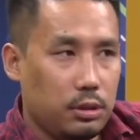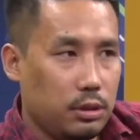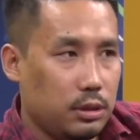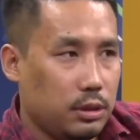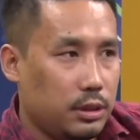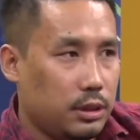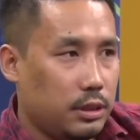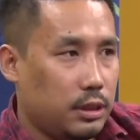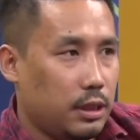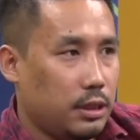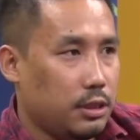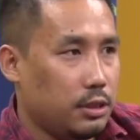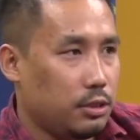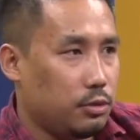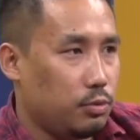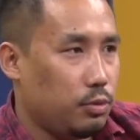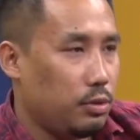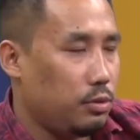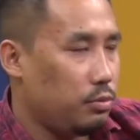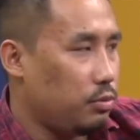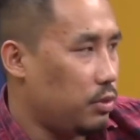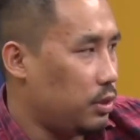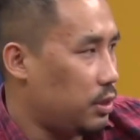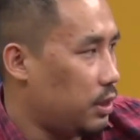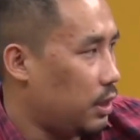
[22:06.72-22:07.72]
sense when
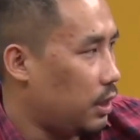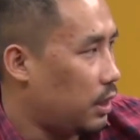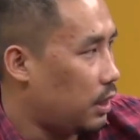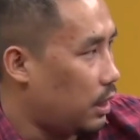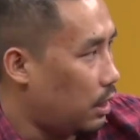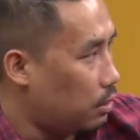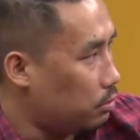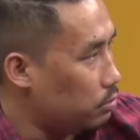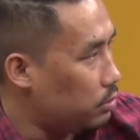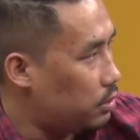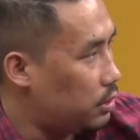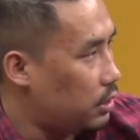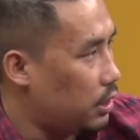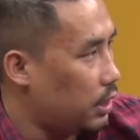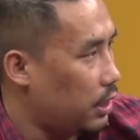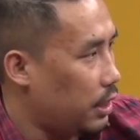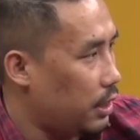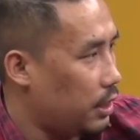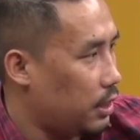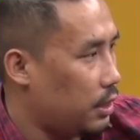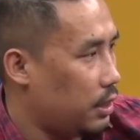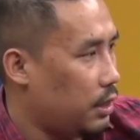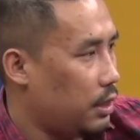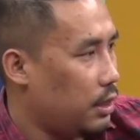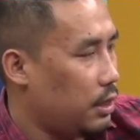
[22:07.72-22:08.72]
we say
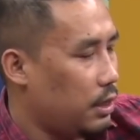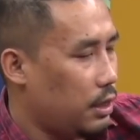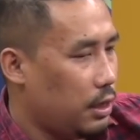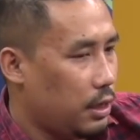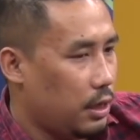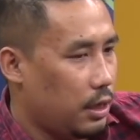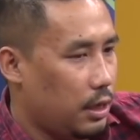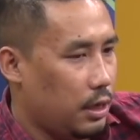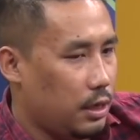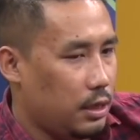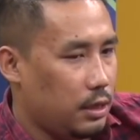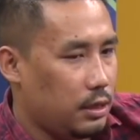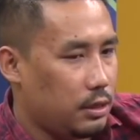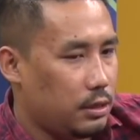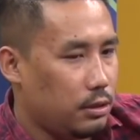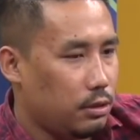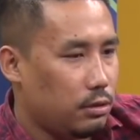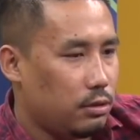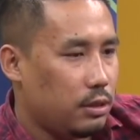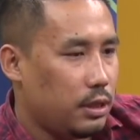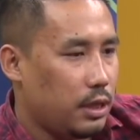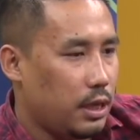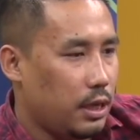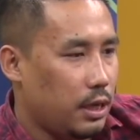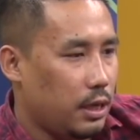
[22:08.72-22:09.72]
counseling, it is
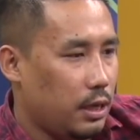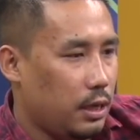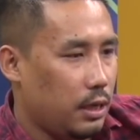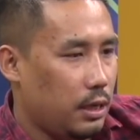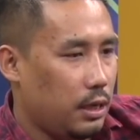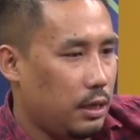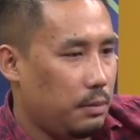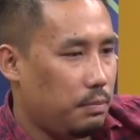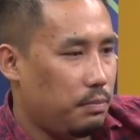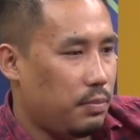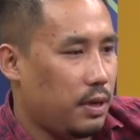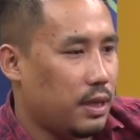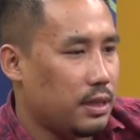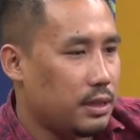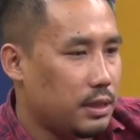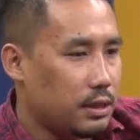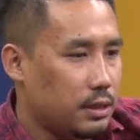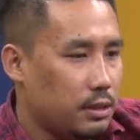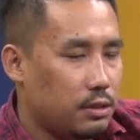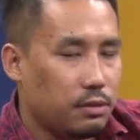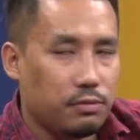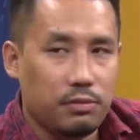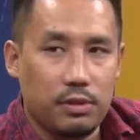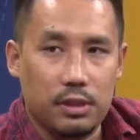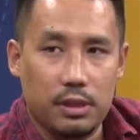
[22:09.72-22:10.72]
not the presence
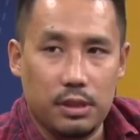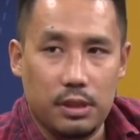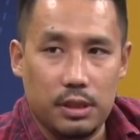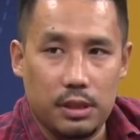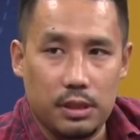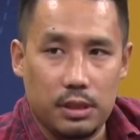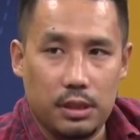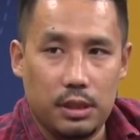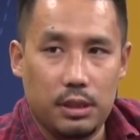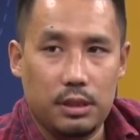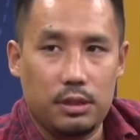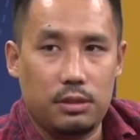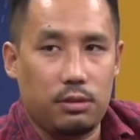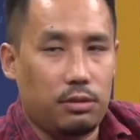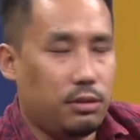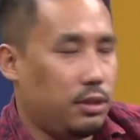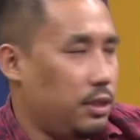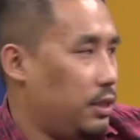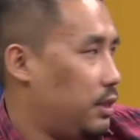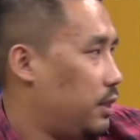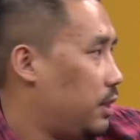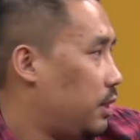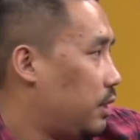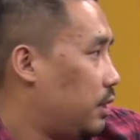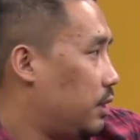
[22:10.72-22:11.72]
of the disease or the
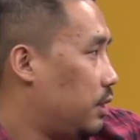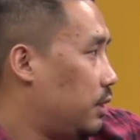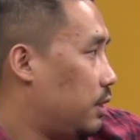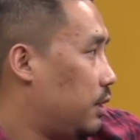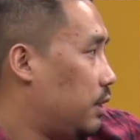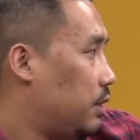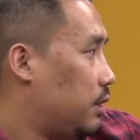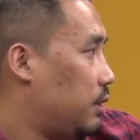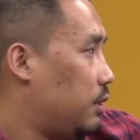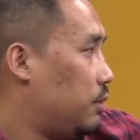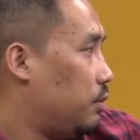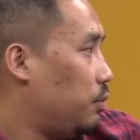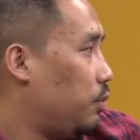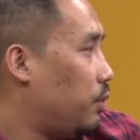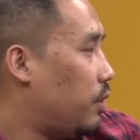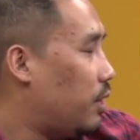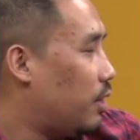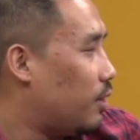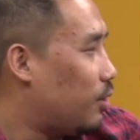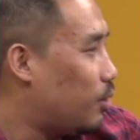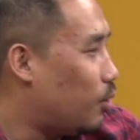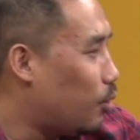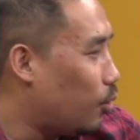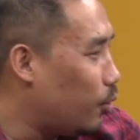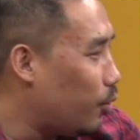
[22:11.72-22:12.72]
sicknesses. We are
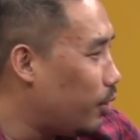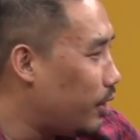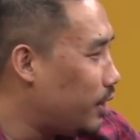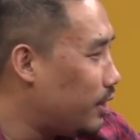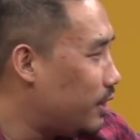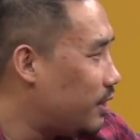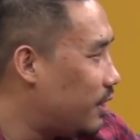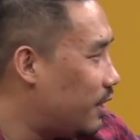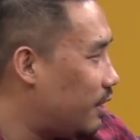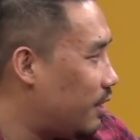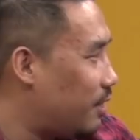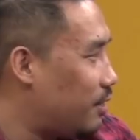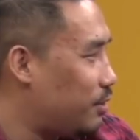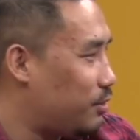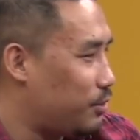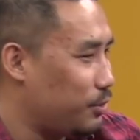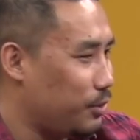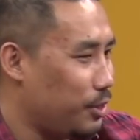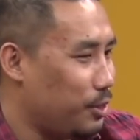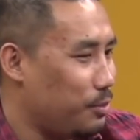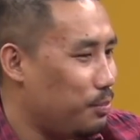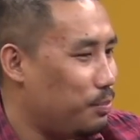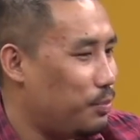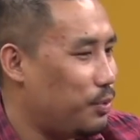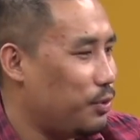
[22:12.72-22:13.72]
going there to
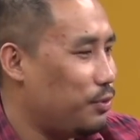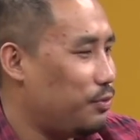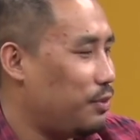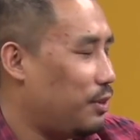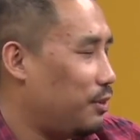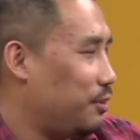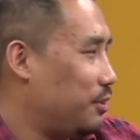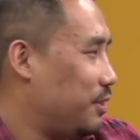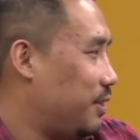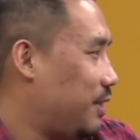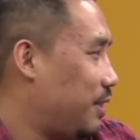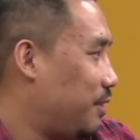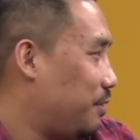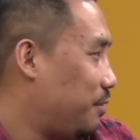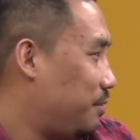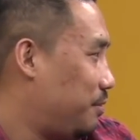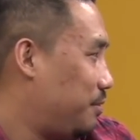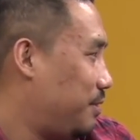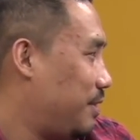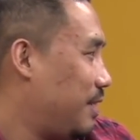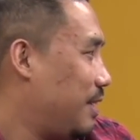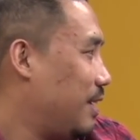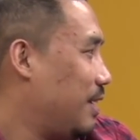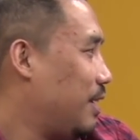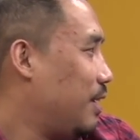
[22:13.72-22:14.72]
improve ourselves,
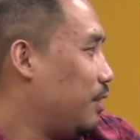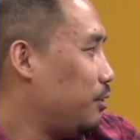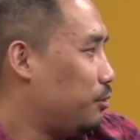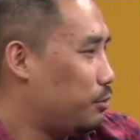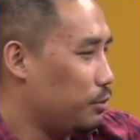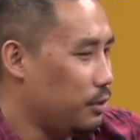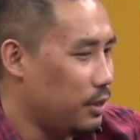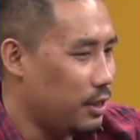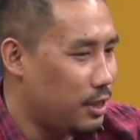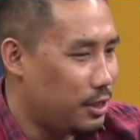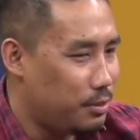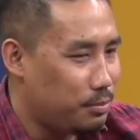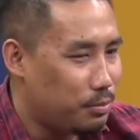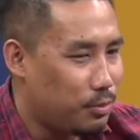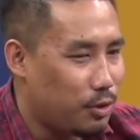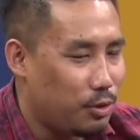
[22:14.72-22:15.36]
to learn more